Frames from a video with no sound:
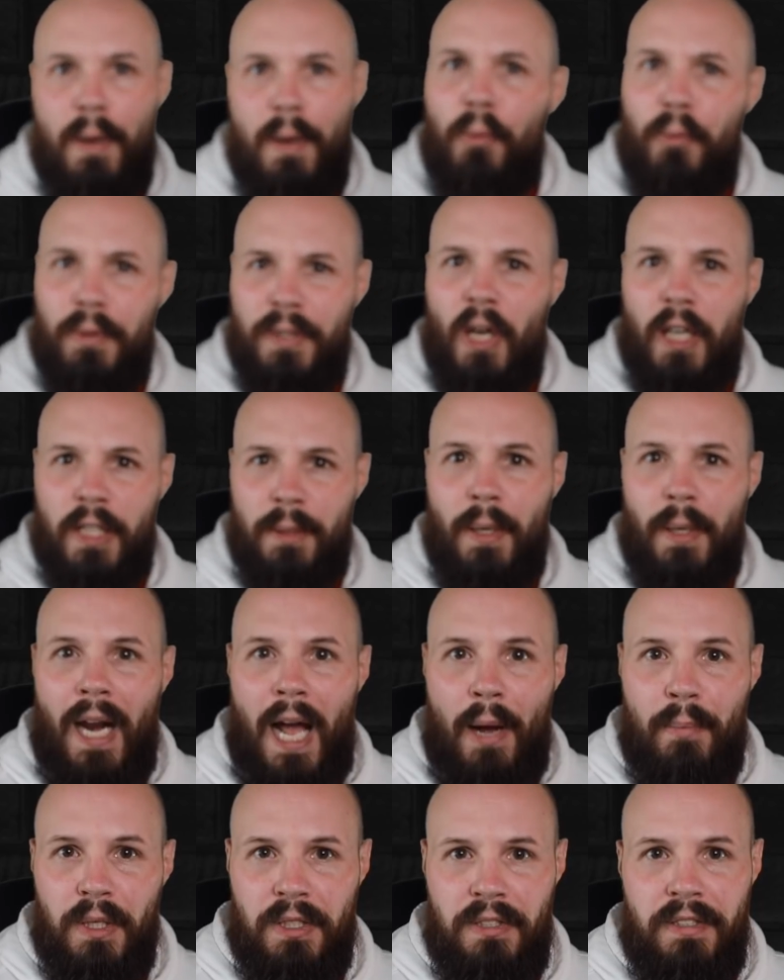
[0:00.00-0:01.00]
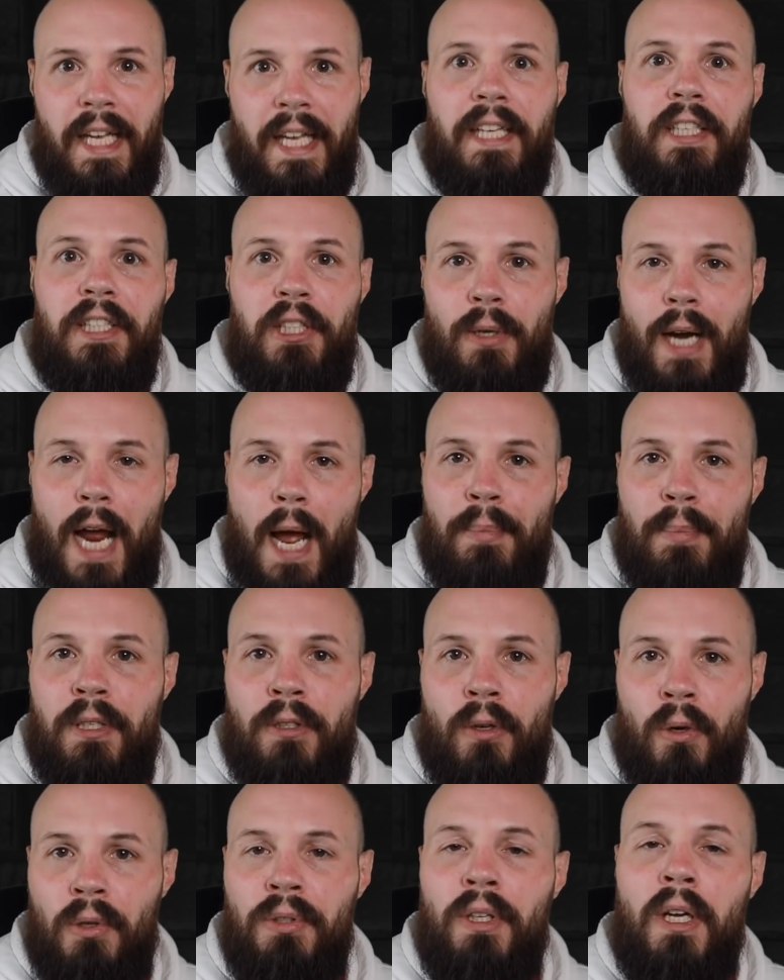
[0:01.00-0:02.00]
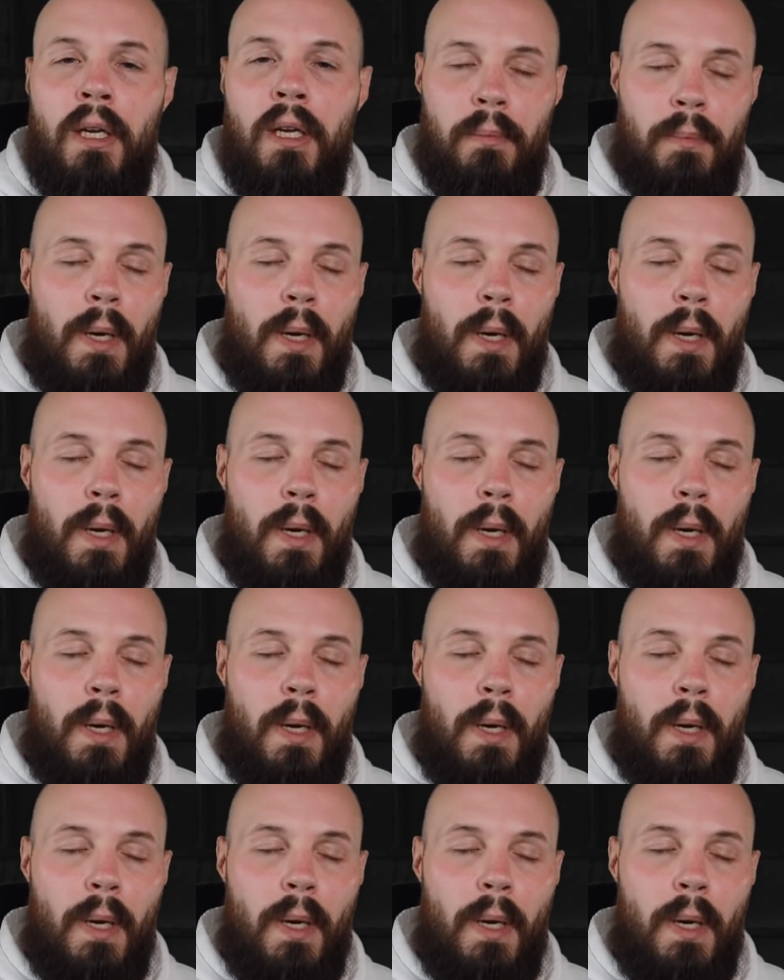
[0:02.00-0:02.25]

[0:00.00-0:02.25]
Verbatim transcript: Remember, we talked about how much data your app could hold?